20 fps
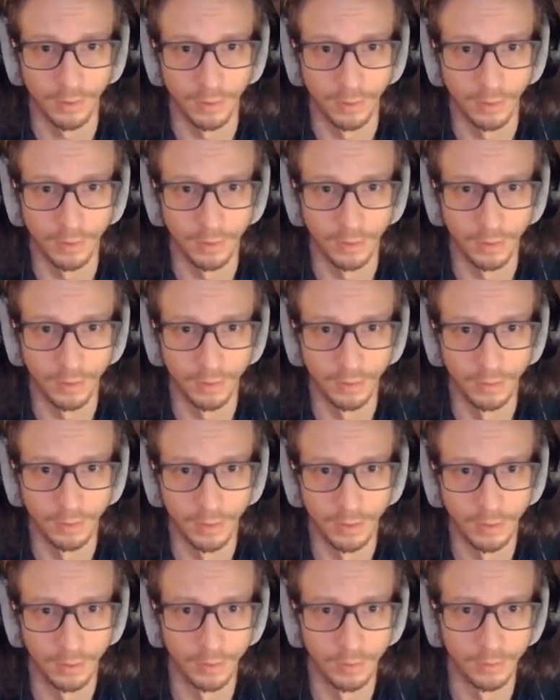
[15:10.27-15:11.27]
And
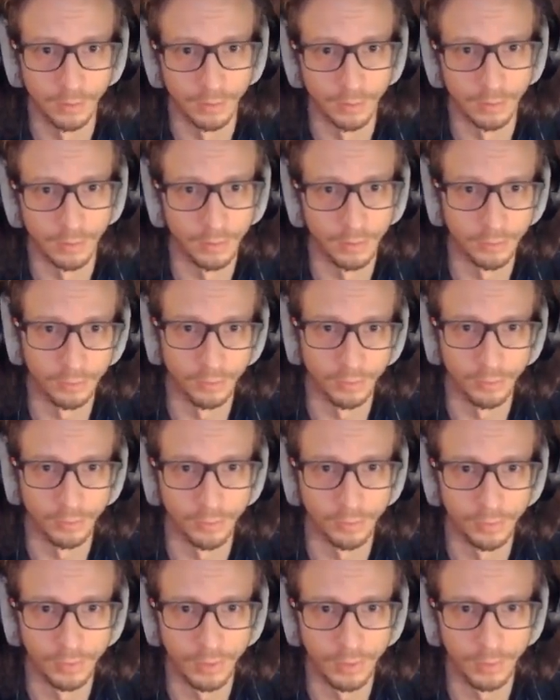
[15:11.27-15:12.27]
then let's just
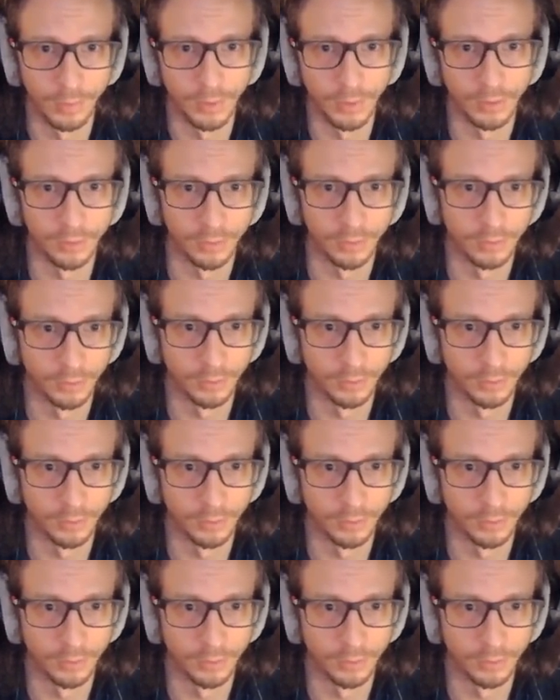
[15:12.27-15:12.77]
rename this.